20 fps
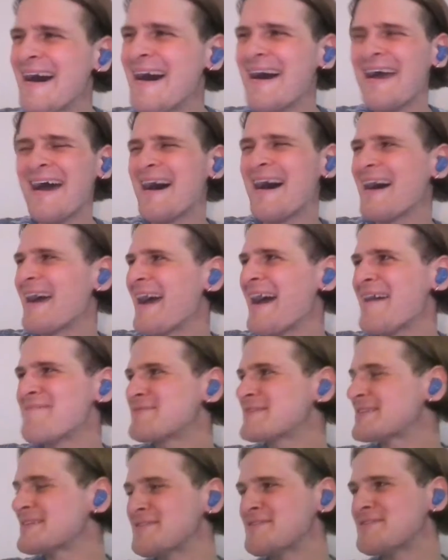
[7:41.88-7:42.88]
Yeah,
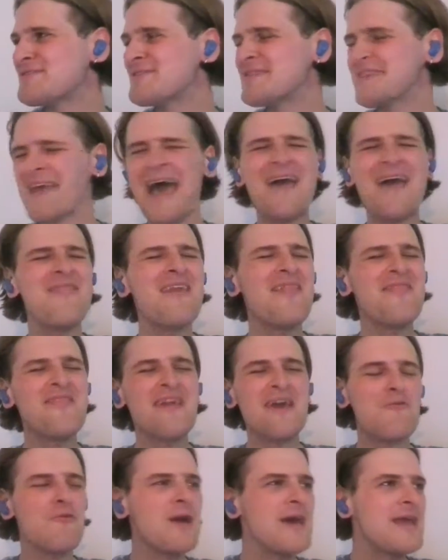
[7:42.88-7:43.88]
absolutely. And then
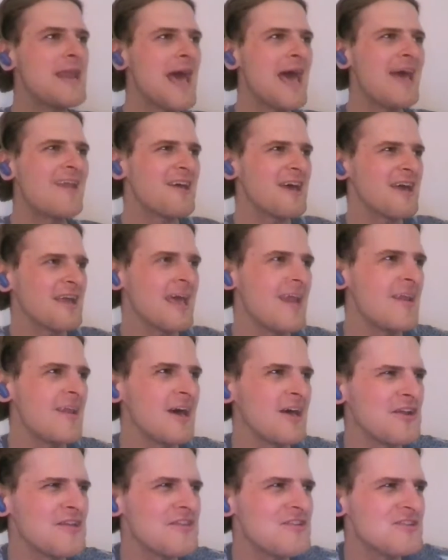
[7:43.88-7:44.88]
they win. And again,
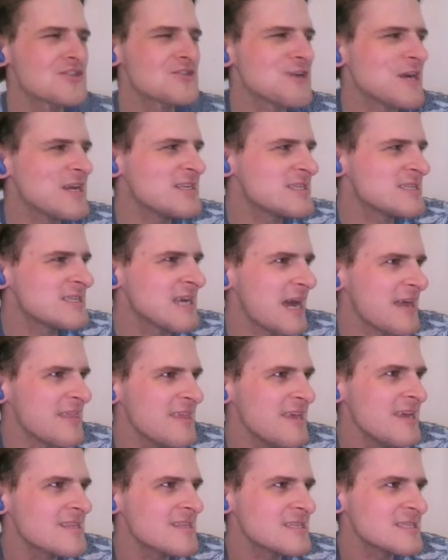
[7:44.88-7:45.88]
another strange thing. I
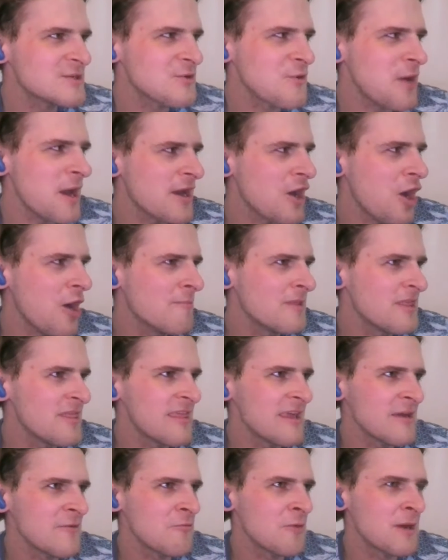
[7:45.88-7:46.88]
think this is quite a common
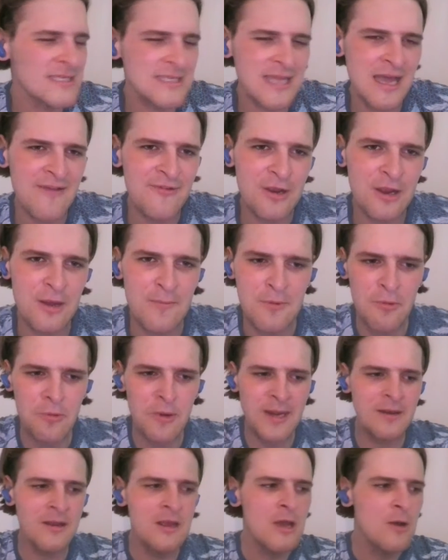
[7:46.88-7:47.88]
thing in West Africa. But
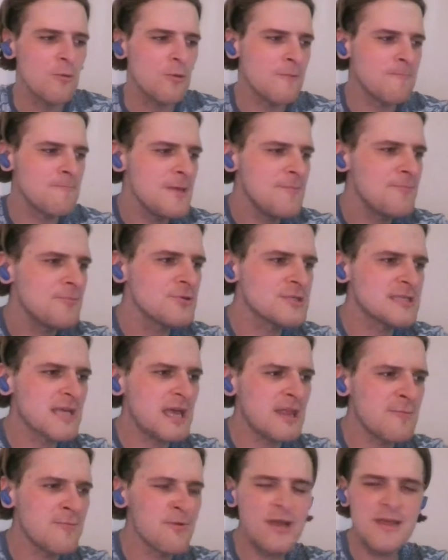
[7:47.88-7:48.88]
when people
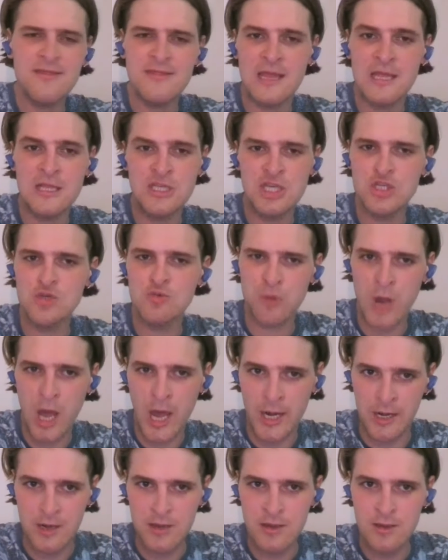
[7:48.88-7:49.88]
celebrate, they just
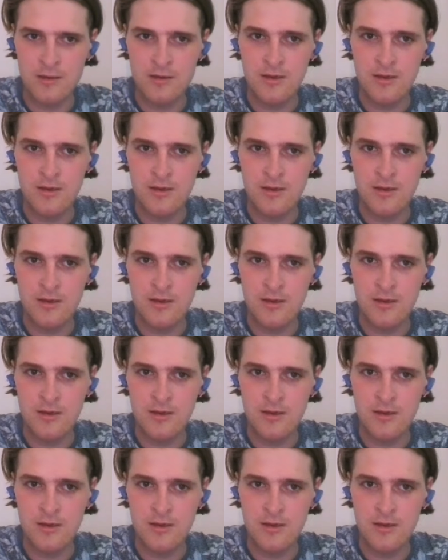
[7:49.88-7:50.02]
run.